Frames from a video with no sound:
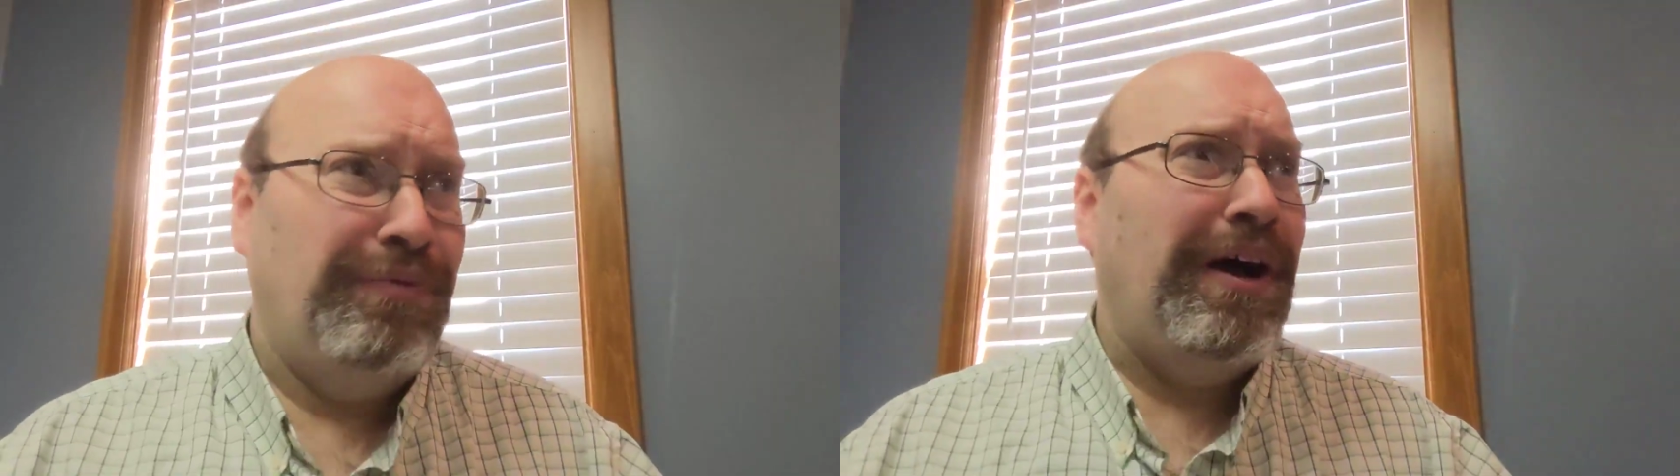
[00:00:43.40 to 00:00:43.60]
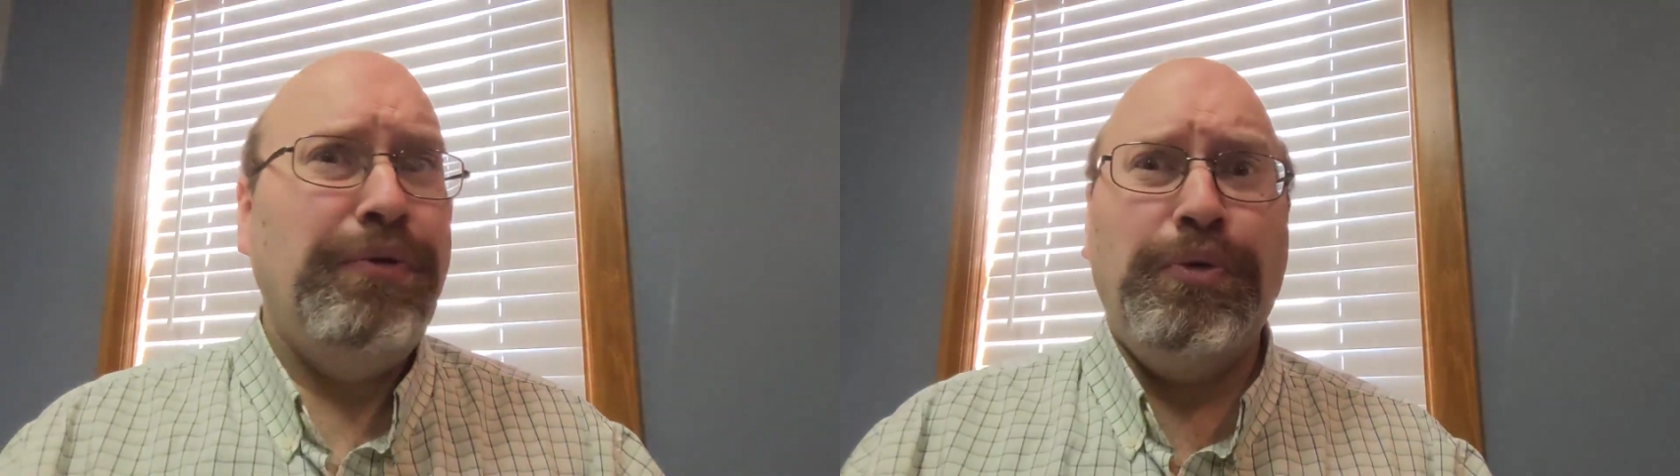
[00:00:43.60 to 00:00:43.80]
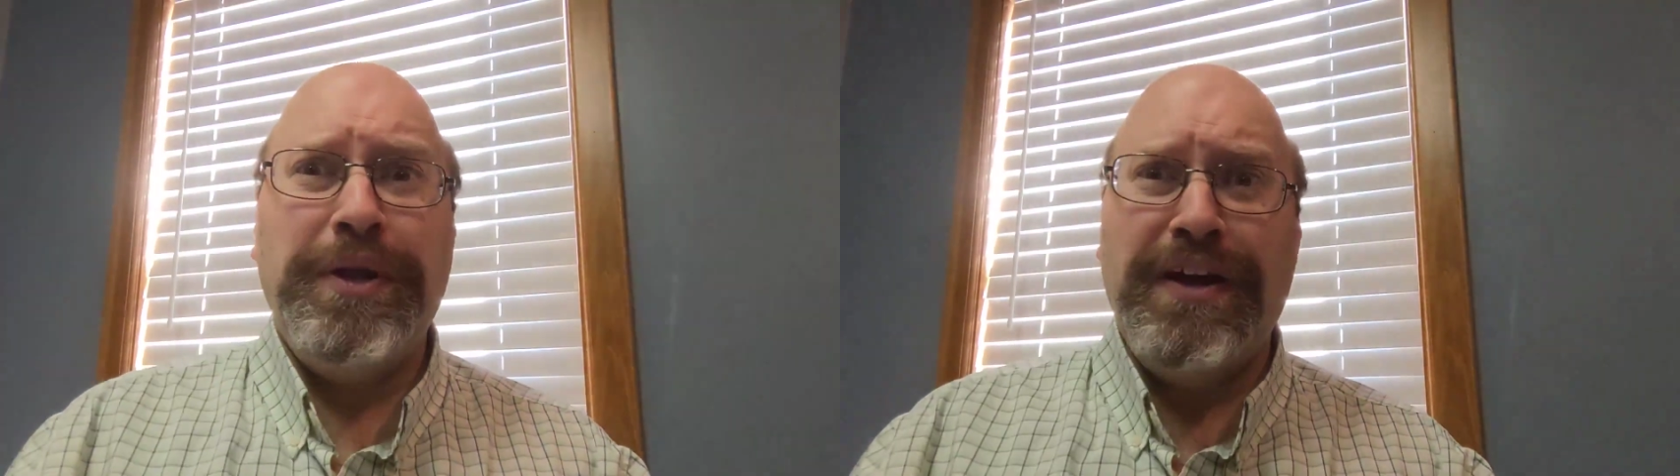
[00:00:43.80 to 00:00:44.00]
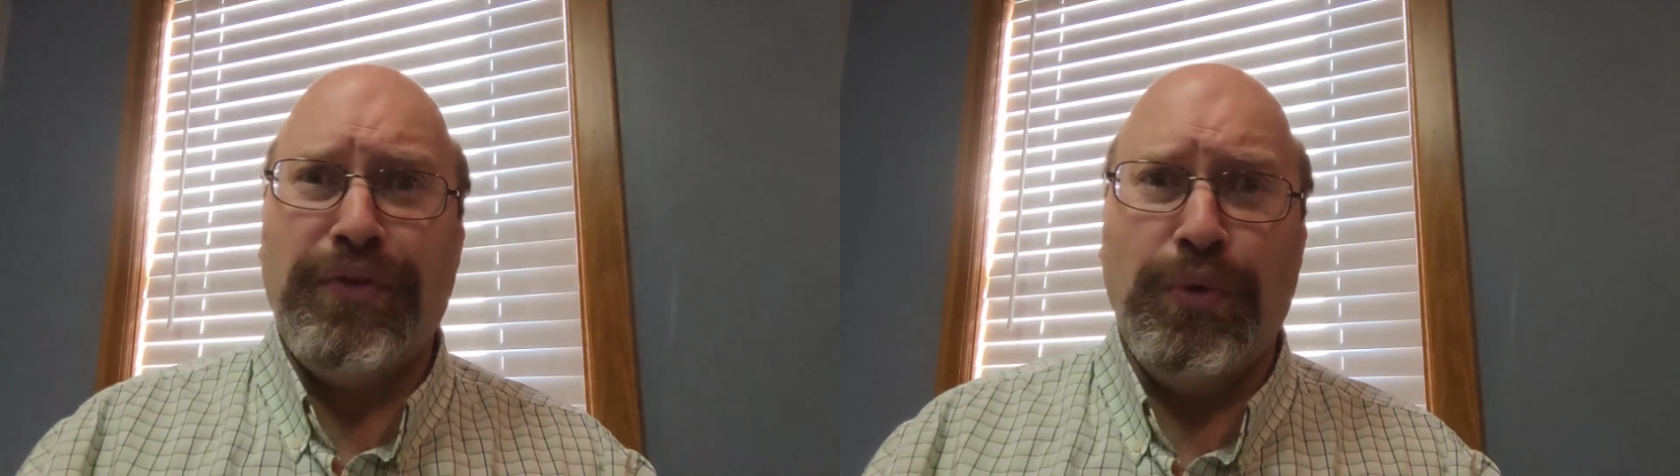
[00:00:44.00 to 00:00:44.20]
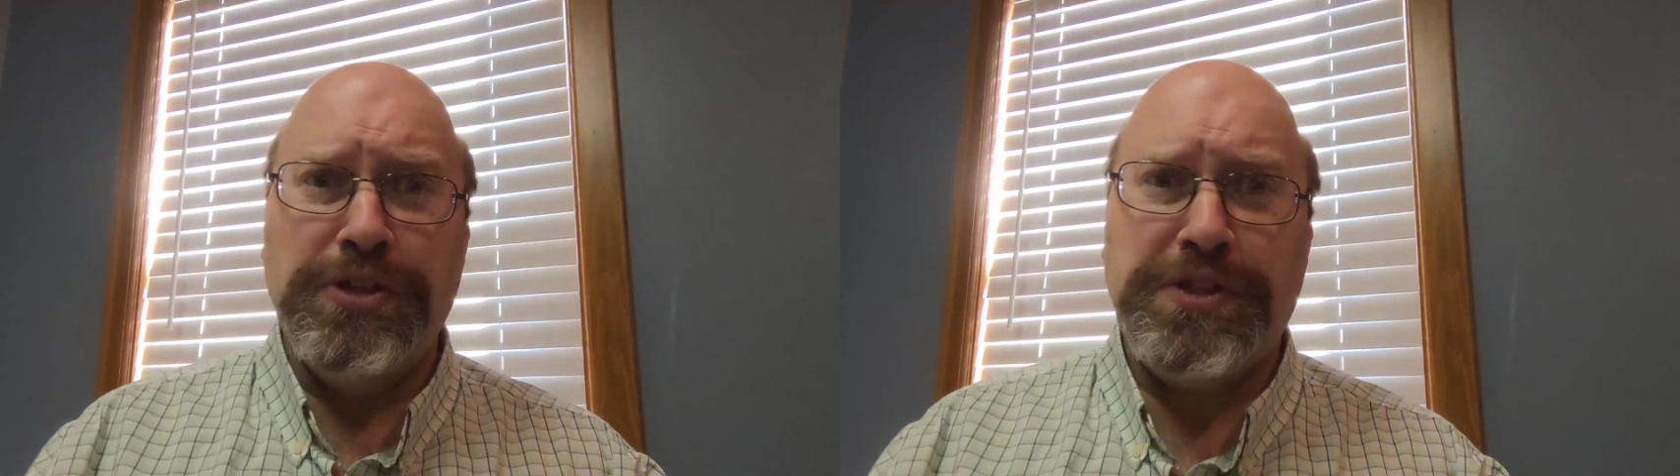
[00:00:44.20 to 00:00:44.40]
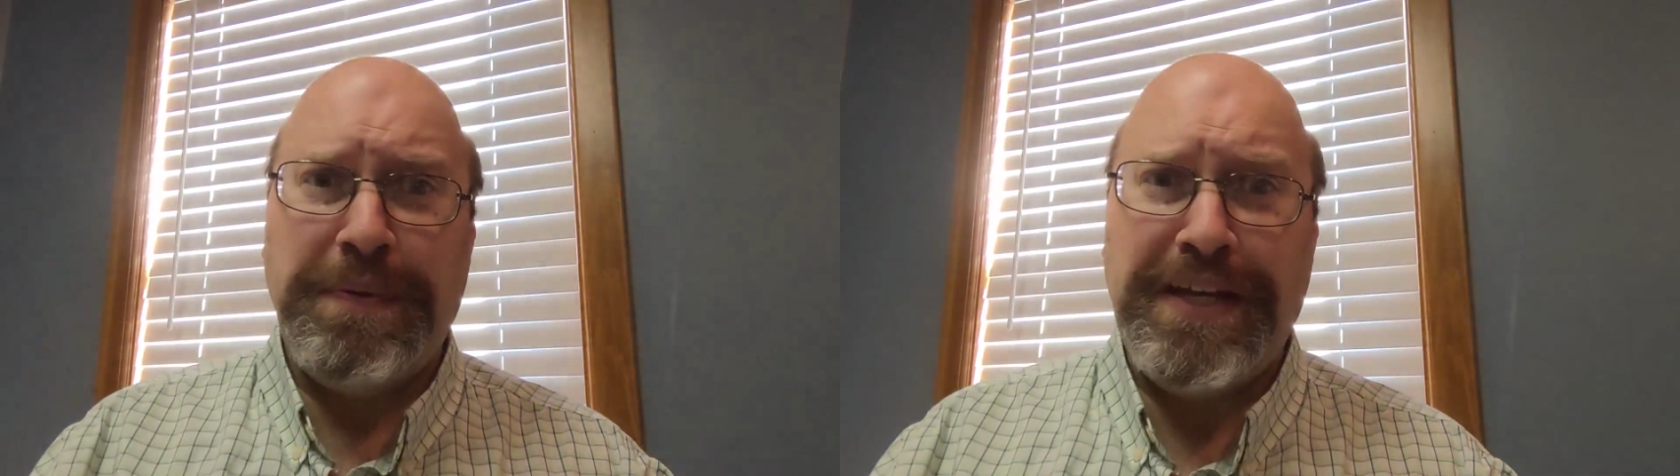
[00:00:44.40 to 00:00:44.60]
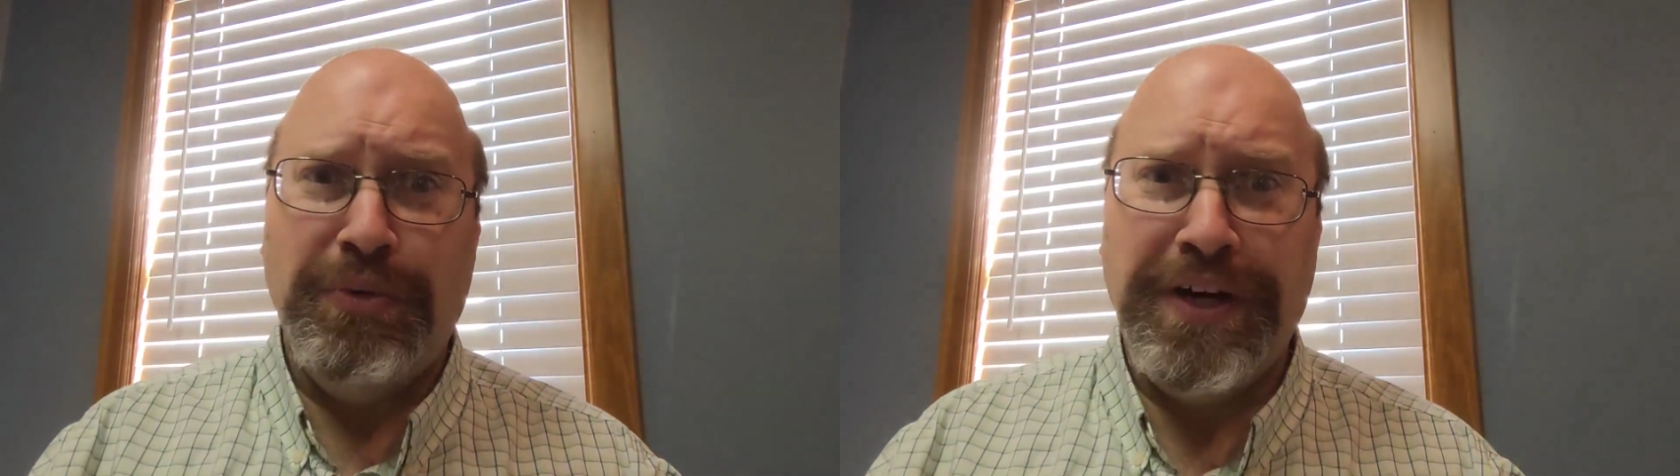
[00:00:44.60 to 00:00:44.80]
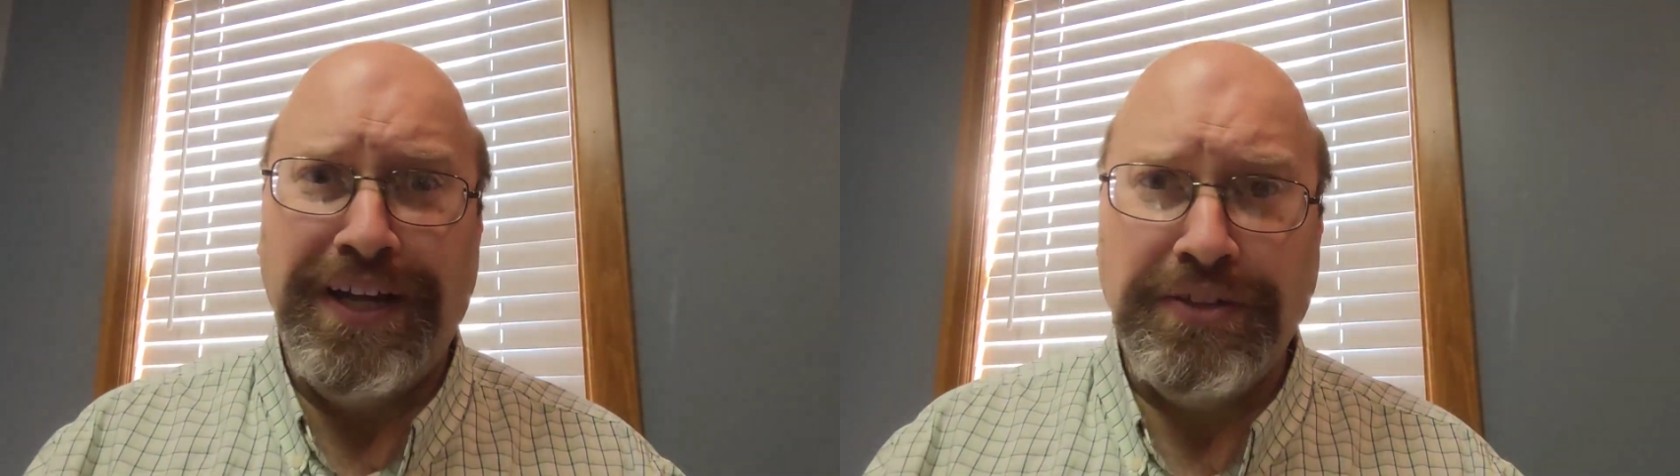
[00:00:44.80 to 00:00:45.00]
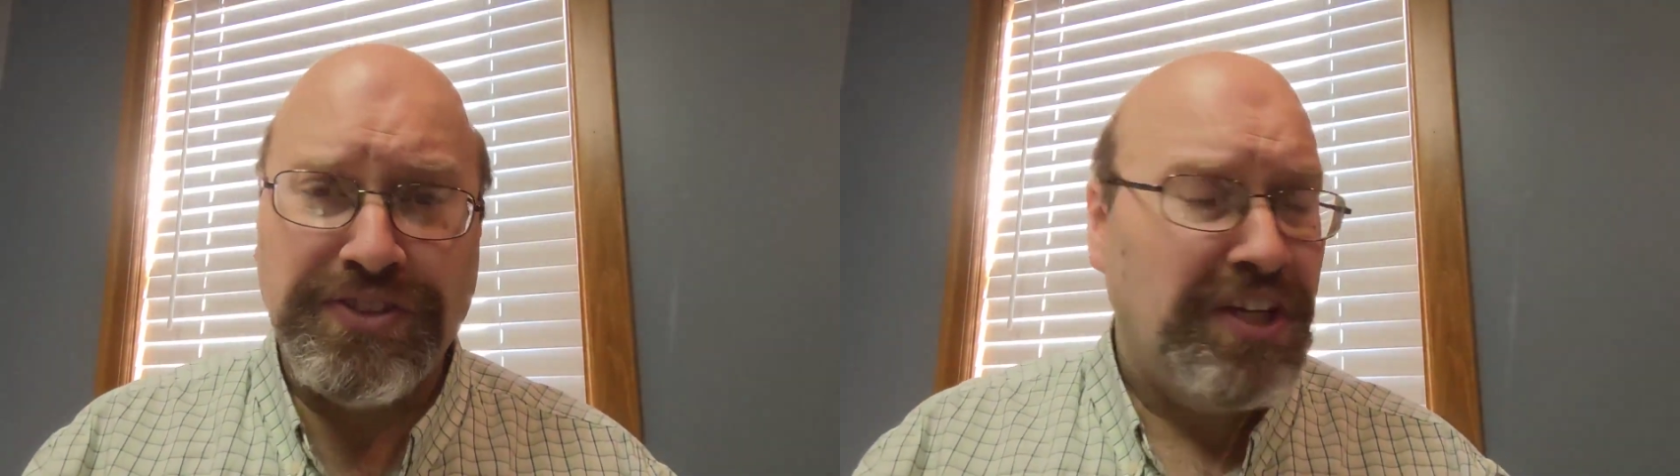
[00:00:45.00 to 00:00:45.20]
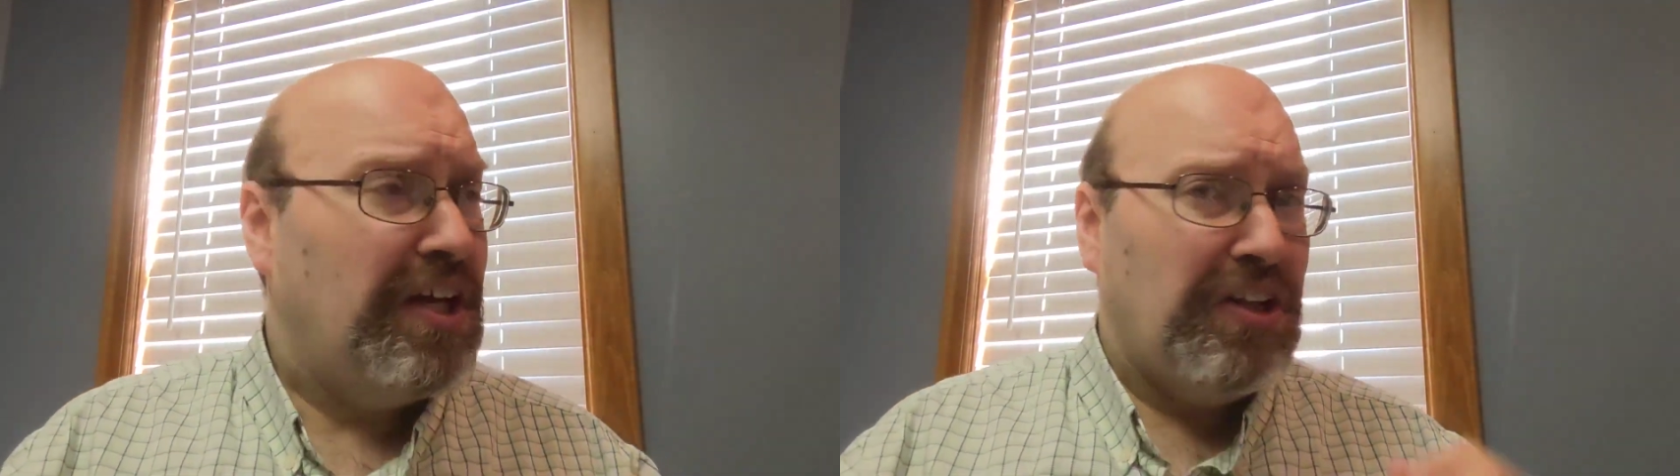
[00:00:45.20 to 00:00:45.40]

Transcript: Why would we ever worship anyone else?